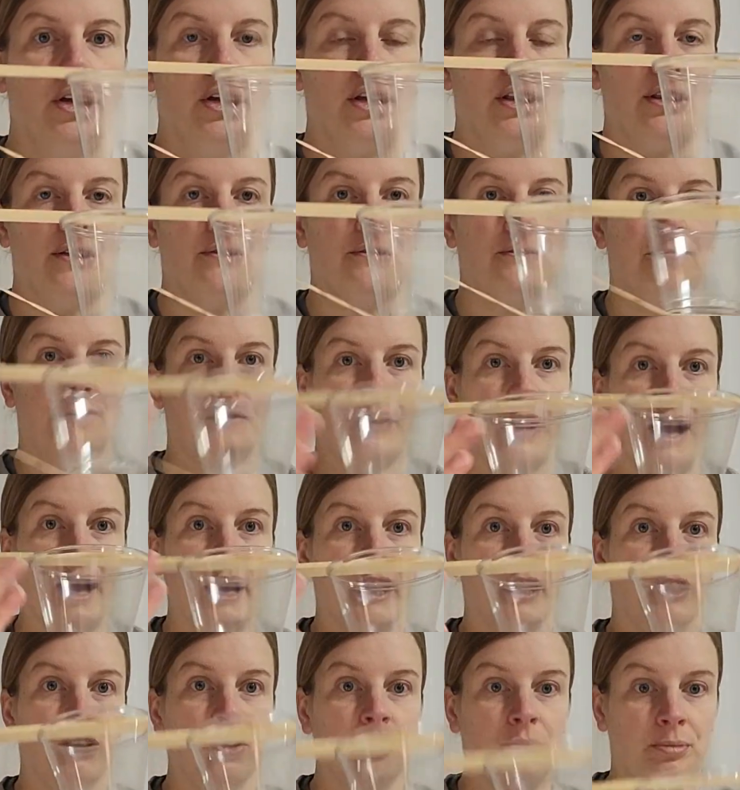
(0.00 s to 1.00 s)
The
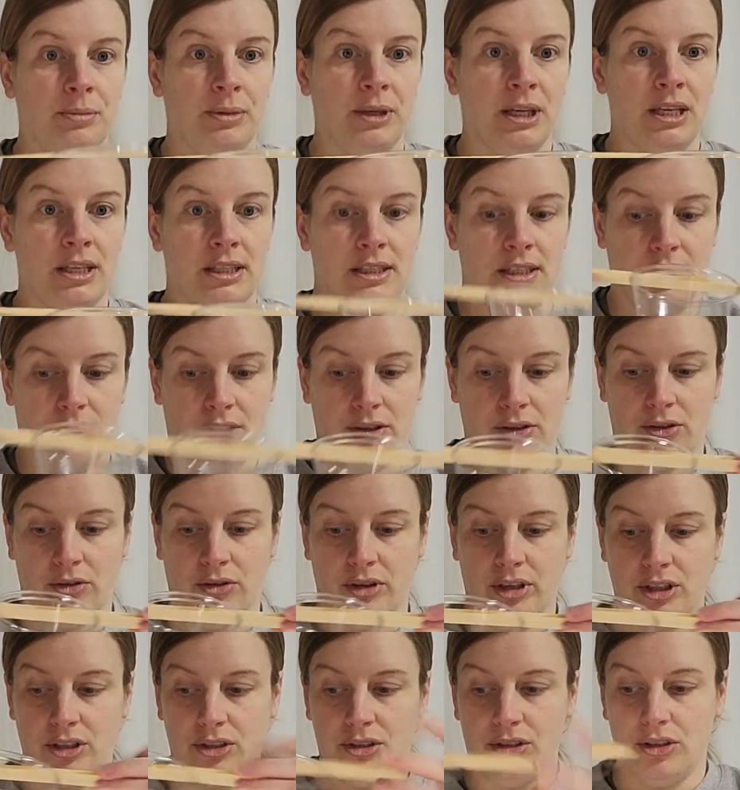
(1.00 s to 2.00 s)
final piece that they're
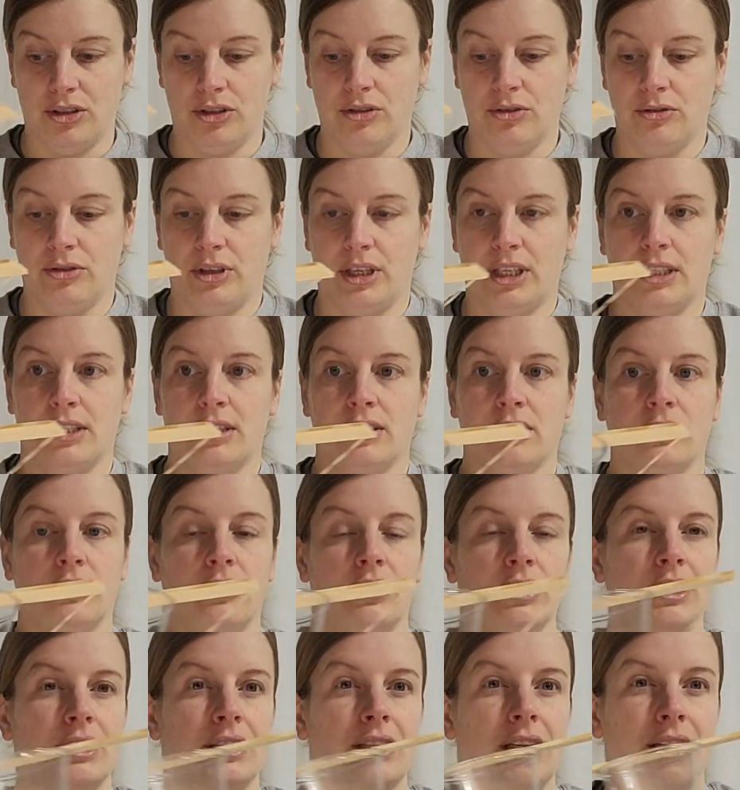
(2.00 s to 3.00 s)
going to do is they're
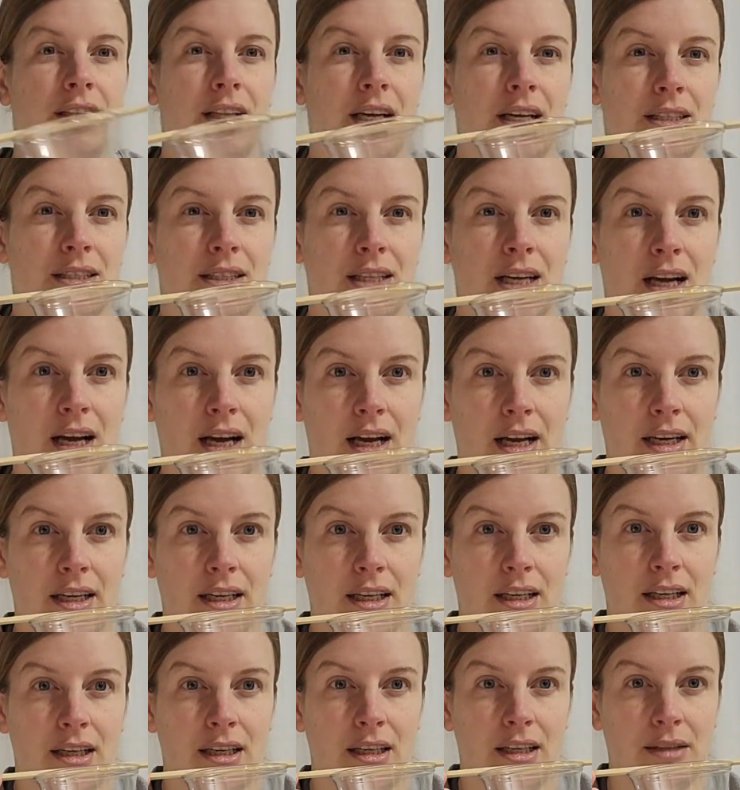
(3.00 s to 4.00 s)
going to take that
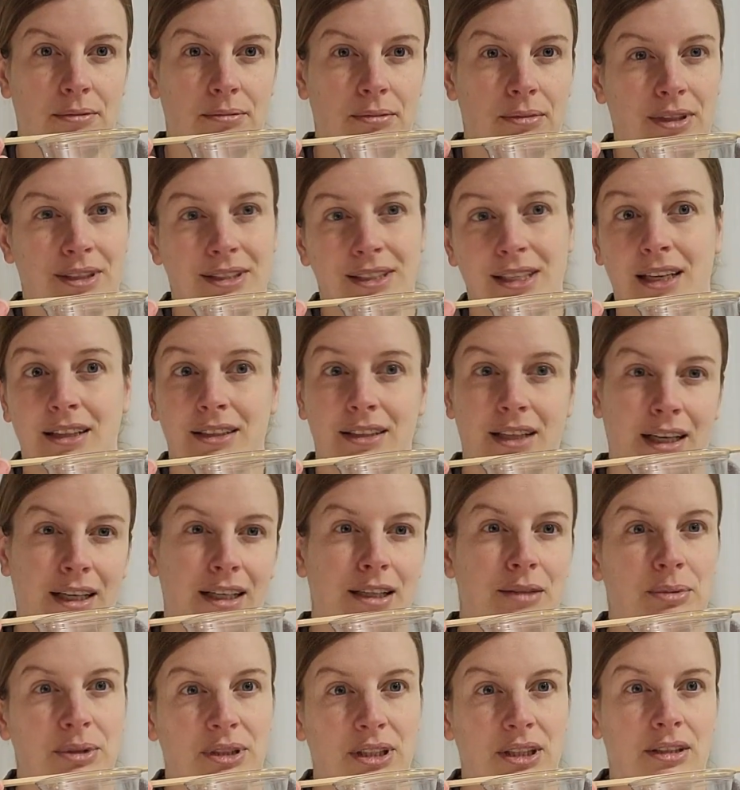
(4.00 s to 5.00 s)
tiny, it's not
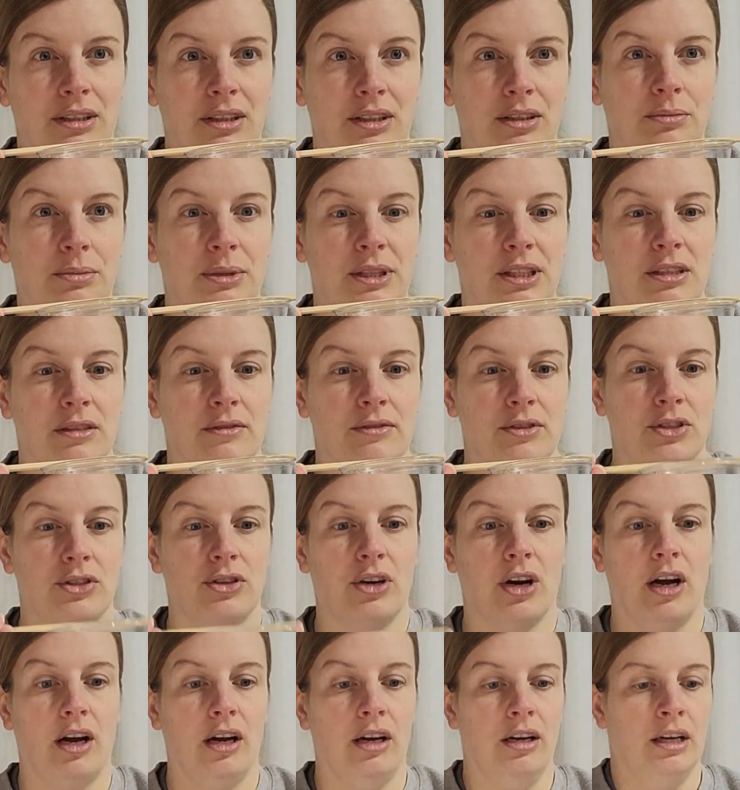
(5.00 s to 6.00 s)
tiny, but the little piece of
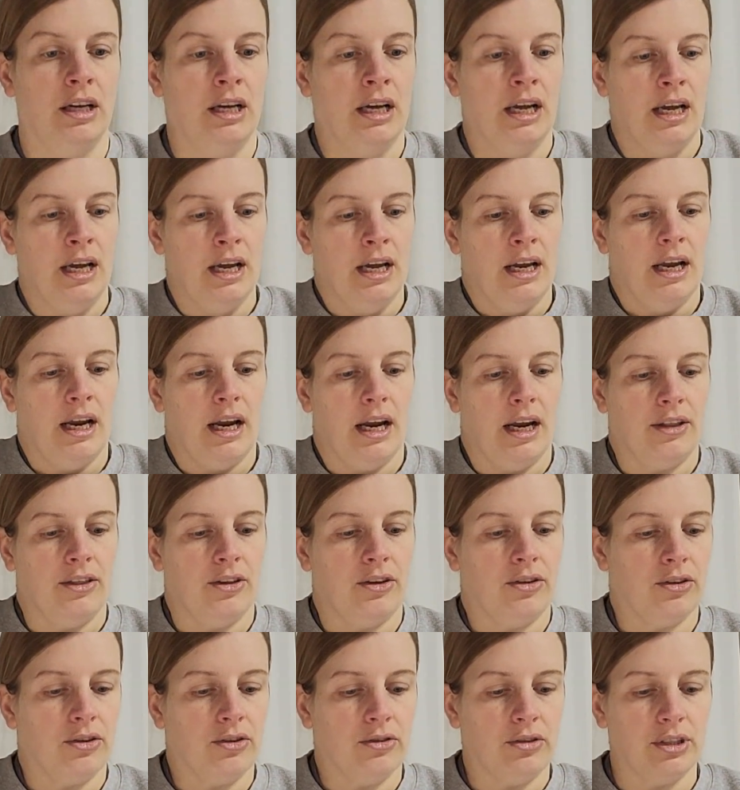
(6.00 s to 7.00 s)
straw, and
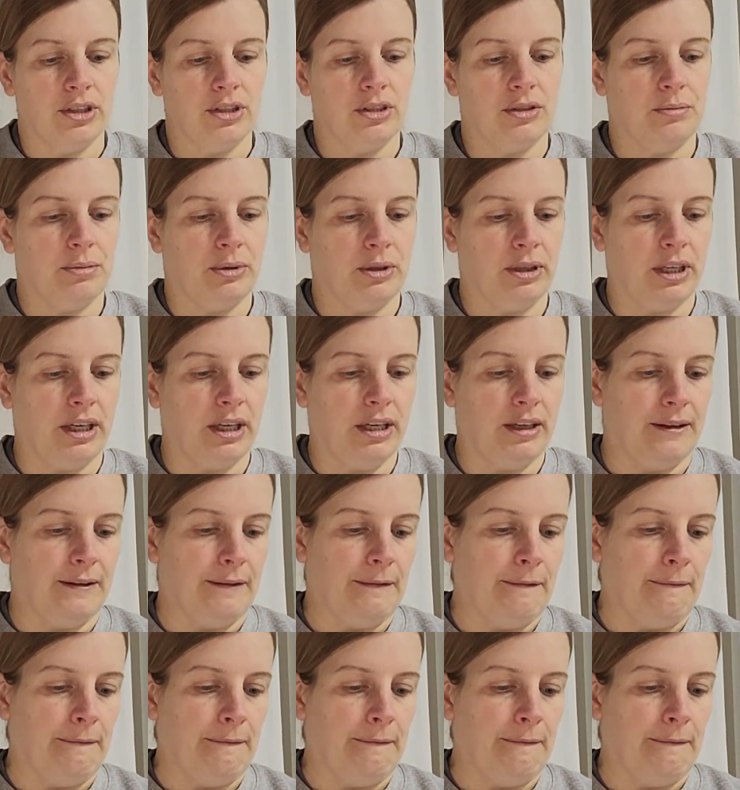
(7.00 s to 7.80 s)
they're going to put it